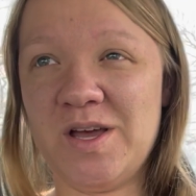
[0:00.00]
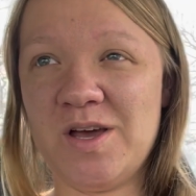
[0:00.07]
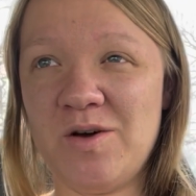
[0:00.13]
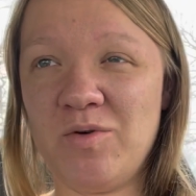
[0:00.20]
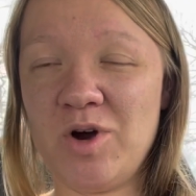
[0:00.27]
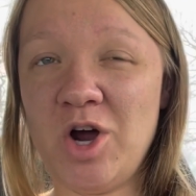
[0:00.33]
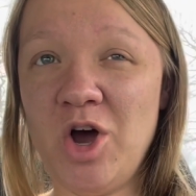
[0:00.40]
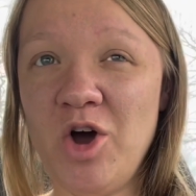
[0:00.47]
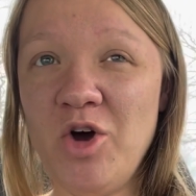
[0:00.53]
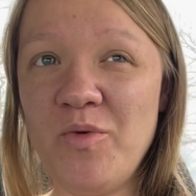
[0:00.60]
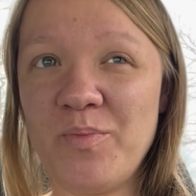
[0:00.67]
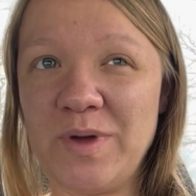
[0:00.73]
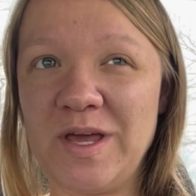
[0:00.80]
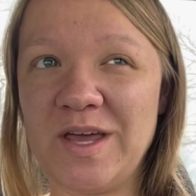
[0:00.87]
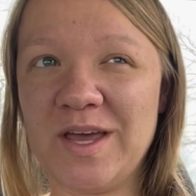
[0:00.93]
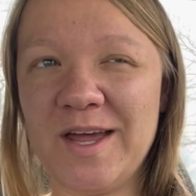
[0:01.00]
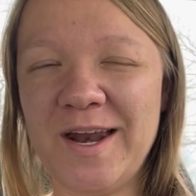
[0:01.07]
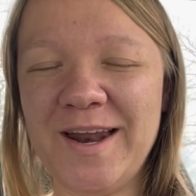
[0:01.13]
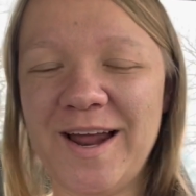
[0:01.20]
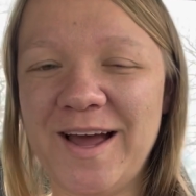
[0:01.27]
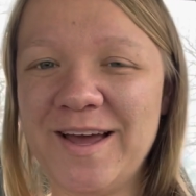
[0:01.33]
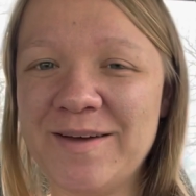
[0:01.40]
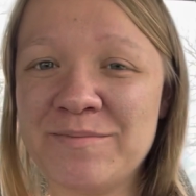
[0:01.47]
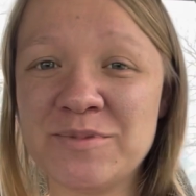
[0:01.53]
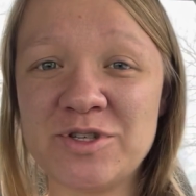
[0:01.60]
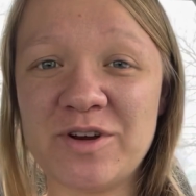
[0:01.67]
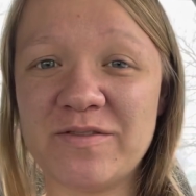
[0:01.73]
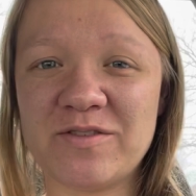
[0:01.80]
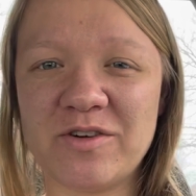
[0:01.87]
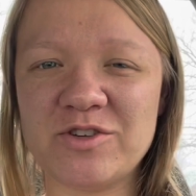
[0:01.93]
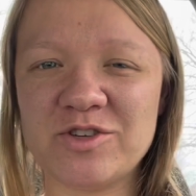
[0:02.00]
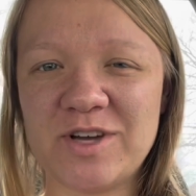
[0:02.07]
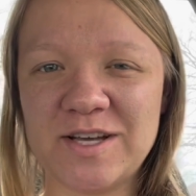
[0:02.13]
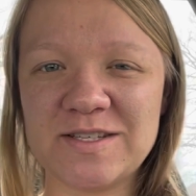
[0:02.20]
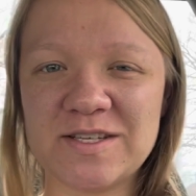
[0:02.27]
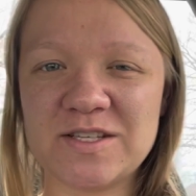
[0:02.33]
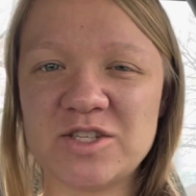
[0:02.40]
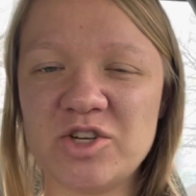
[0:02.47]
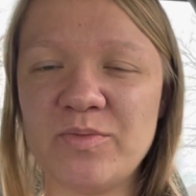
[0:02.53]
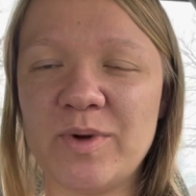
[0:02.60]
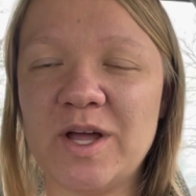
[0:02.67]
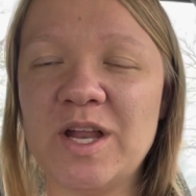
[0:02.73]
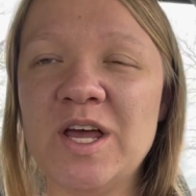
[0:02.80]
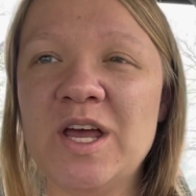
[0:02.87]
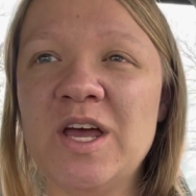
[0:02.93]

we're hoping, and I'm sure I've told you guys this too, but